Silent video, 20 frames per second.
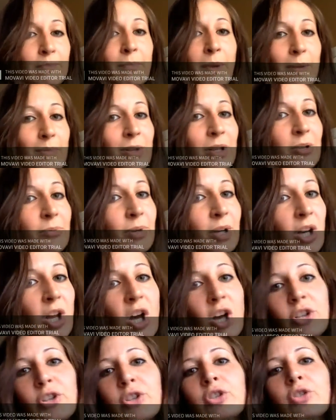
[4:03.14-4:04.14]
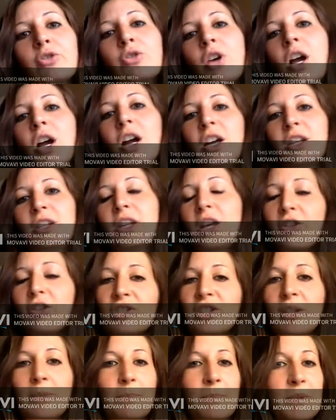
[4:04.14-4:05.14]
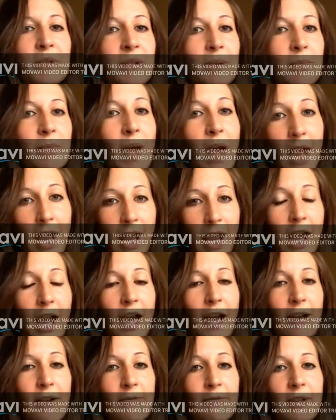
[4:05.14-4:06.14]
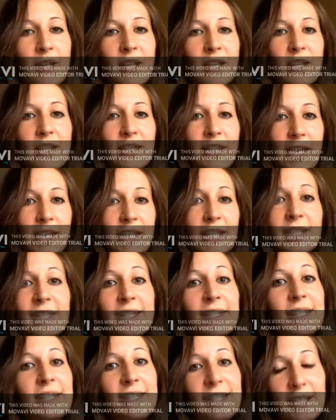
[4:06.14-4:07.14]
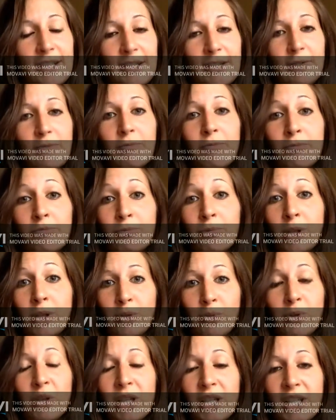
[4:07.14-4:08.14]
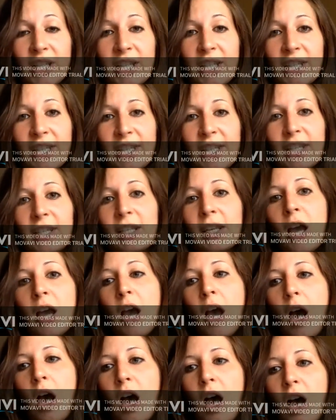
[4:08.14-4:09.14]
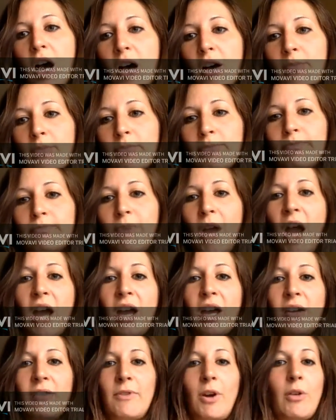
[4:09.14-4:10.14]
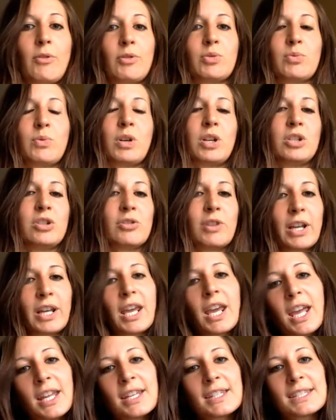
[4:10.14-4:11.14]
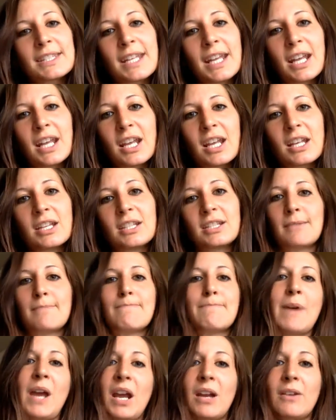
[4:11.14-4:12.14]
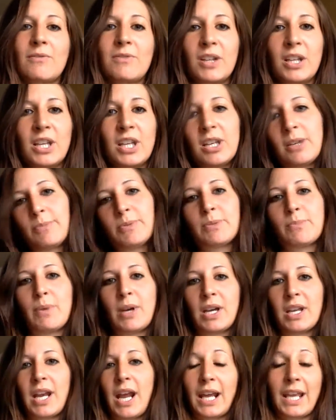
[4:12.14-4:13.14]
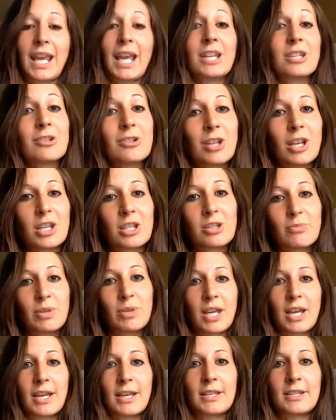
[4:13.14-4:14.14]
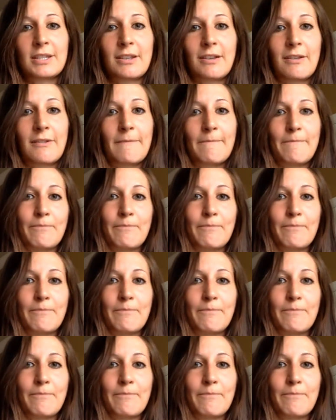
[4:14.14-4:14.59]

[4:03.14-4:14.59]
maybe a little bit longer. Another symptom I have is I get dizzy really, really easy. I've always wanted to do like handstands and backflips, but I can't do those because